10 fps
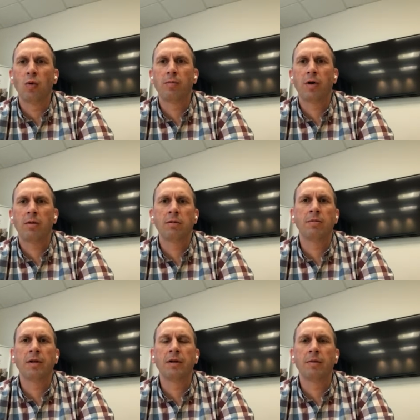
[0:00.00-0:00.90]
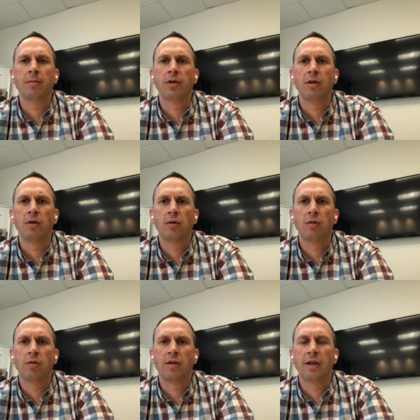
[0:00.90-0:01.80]
we're probably going to put
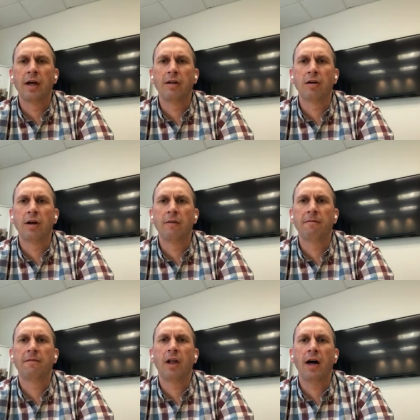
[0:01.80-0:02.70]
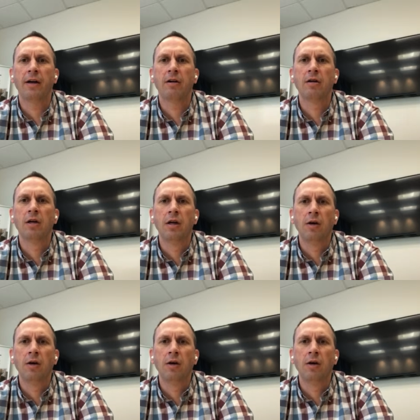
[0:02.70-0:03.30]
together a flyer.